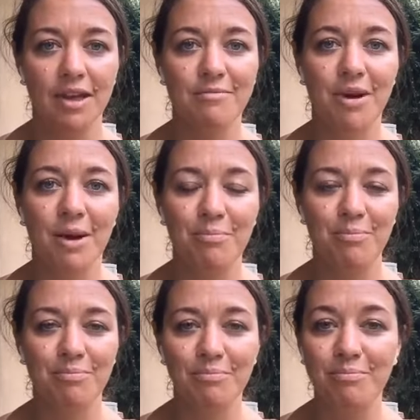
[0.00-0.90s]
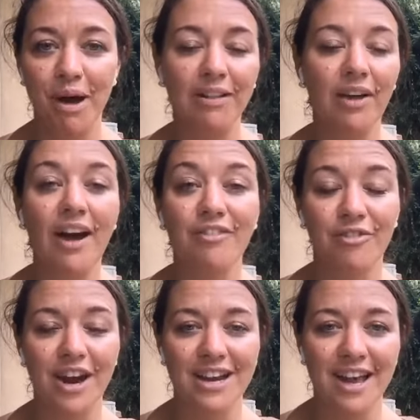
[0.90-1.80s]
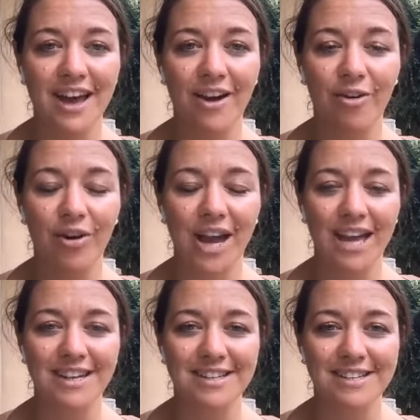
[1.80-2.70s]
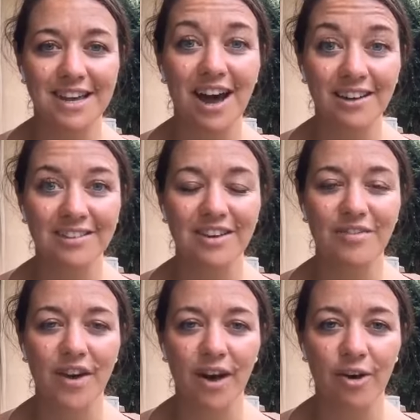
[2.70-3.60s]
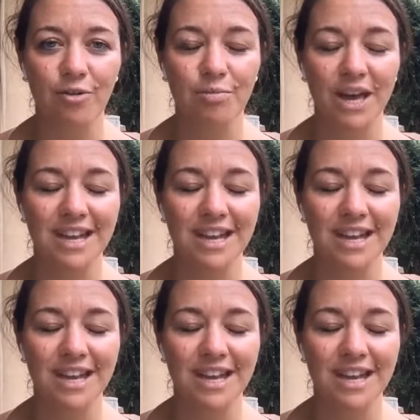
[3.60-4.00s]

in my my life right now and asking for help.